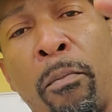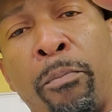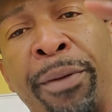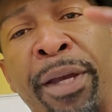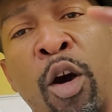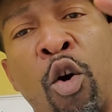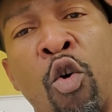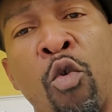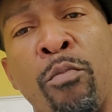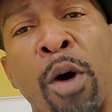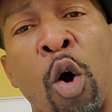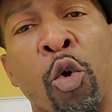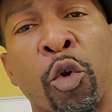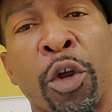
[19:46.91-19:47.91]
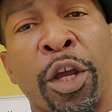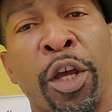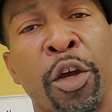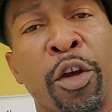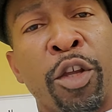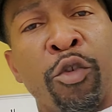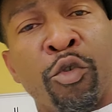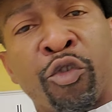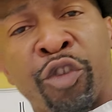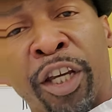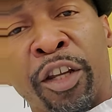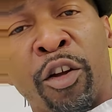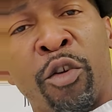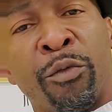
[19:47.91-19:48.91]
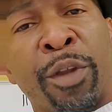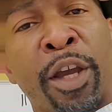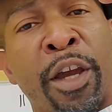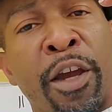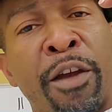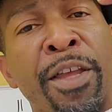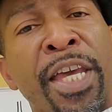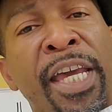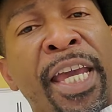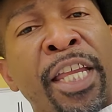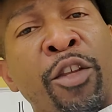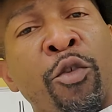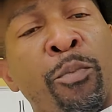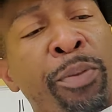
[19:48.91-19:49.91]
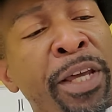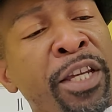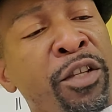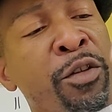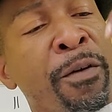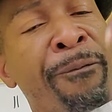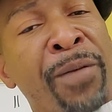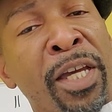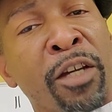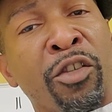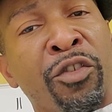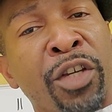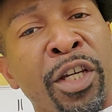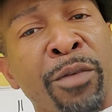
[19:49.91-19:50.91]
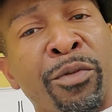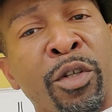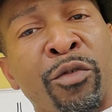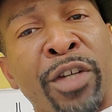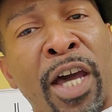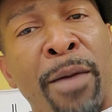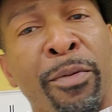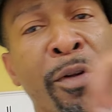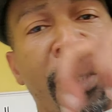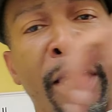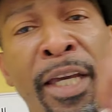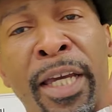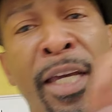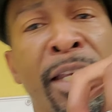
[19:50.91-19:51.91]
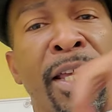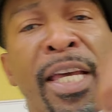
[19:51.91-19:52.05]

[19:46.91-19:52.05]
big old motor here, and you stick it on there, and you placing your fingertips on top of the head,